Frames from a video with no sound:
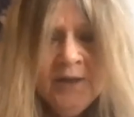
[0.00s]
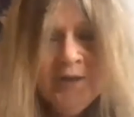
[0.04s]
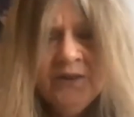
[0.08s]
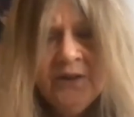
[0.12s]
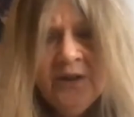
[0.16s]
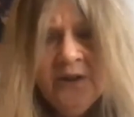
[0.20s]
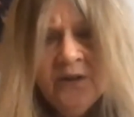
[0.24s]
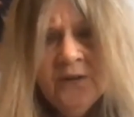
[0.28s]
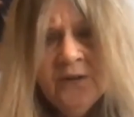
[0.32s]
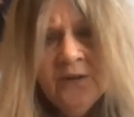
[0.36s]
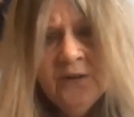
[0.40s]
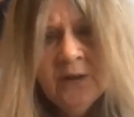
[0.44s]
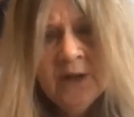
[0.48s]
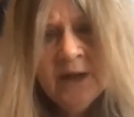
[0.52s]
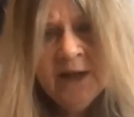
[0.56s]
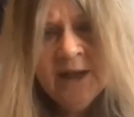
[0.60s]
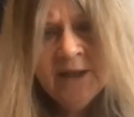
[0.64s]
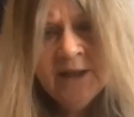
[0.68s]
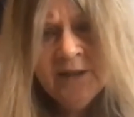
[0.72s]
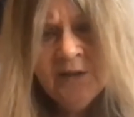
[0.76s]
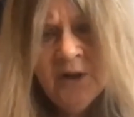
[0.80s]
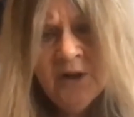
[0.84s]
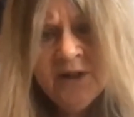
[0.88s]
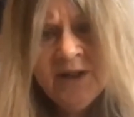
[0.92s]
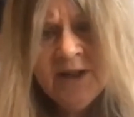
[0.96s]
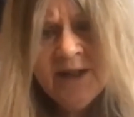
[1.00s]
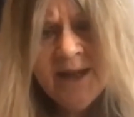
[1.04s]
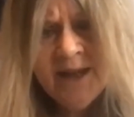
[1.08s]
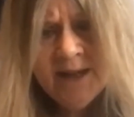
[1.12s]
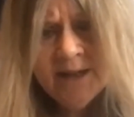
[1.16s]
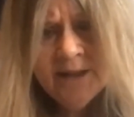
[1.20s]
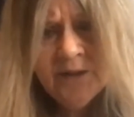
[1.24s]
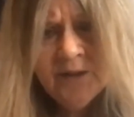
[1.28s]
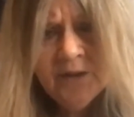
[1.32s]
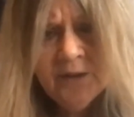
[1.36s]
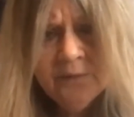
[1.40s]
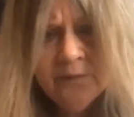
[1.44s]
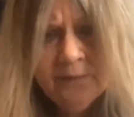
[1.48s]
So it's not a
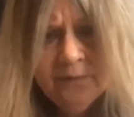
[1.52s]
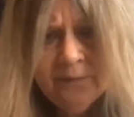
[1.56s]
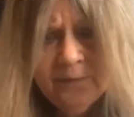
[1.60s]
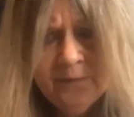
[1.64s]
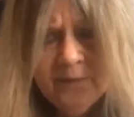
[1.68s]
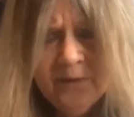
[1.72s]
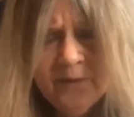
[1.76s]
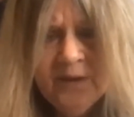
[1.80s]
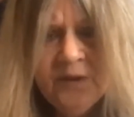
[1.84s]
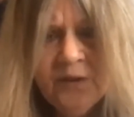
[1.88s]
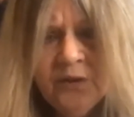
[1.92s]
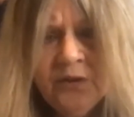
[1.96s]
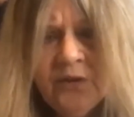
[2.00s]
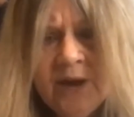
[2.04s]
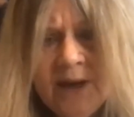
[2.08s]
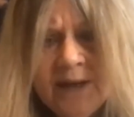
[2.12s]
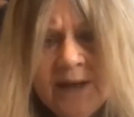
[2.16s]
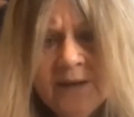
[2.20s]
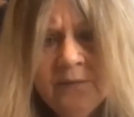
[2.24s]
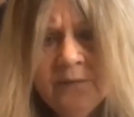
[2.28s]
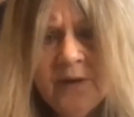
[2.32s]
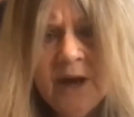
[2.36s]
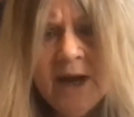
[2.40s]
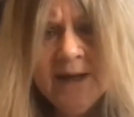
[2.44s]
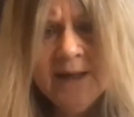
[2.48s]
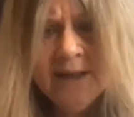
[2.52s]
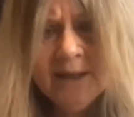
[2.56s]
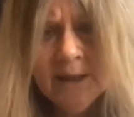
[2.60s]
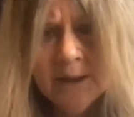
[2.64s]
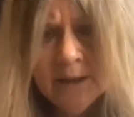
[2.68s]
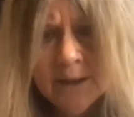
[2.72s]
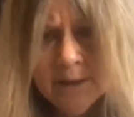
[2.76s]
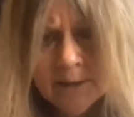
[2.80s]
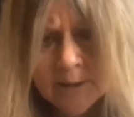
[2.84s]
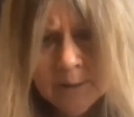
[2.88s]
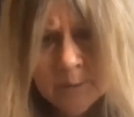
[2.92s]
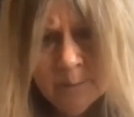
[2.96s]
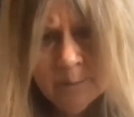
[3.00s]
case of this creative
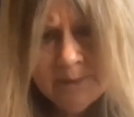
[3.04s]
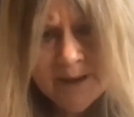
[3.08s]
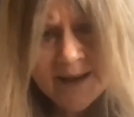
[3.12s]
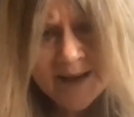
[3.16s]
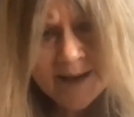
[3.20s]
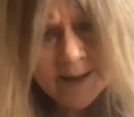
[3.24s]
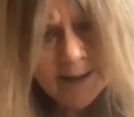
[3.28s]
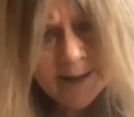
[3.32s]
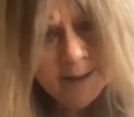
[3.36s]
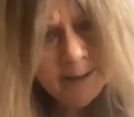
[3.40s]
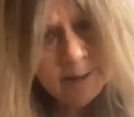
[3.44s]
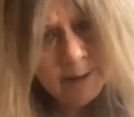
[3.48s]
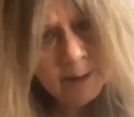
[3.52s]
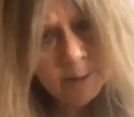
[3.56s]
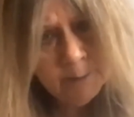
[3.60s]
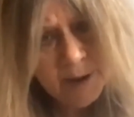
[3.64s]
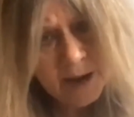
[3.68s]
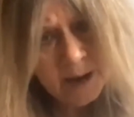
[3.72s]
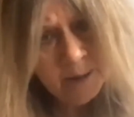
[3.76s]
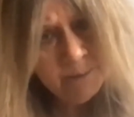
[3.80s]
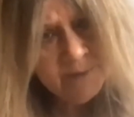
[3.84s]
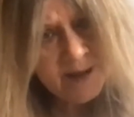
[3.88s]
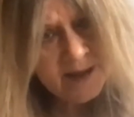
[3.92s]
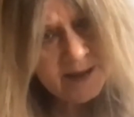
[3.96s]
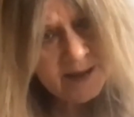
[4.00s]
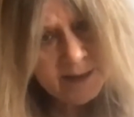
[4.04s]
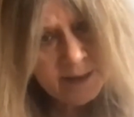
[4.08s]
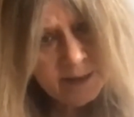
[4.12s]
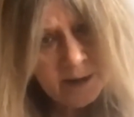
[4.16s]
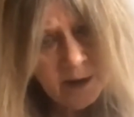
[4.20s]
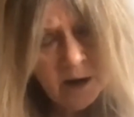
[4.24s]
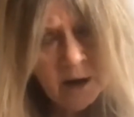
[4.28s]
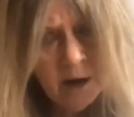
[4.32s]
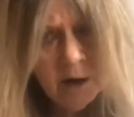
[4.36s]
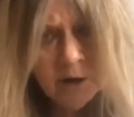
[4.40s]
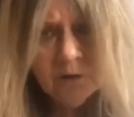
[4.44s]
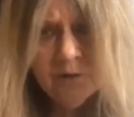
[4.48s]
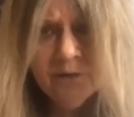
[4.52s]
radicalism being about making
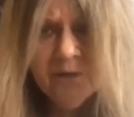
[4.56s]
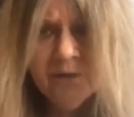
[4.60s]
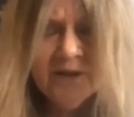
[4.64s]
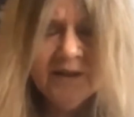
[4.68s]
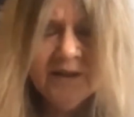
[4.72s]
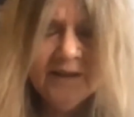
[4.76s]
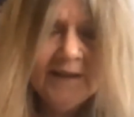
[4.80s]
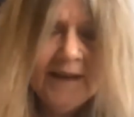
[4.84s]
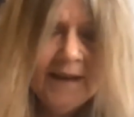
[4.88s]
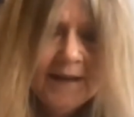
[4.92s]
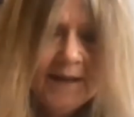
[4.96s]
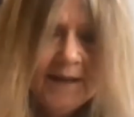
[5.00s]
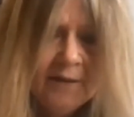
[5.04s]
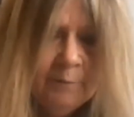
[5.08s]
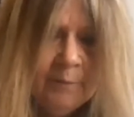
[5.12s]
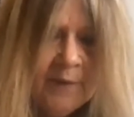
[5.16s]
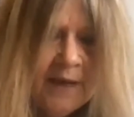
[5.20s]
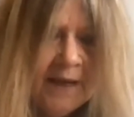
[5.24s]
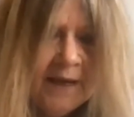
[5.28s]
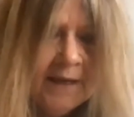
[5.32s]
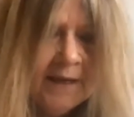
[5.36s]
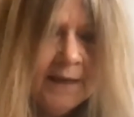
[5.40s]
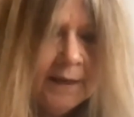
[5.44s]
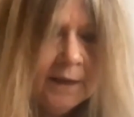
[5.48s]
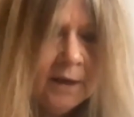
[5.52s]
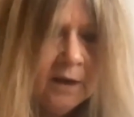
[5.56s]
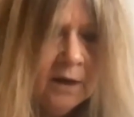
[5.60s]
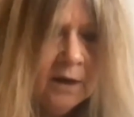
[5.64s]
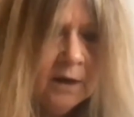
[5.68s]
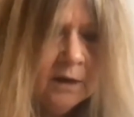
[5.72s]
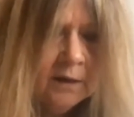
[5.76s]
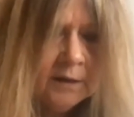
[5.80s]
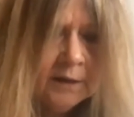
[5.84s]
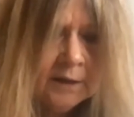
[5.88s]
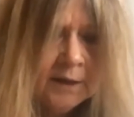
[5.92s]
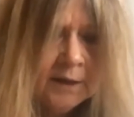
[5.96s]
art for the sake of making art,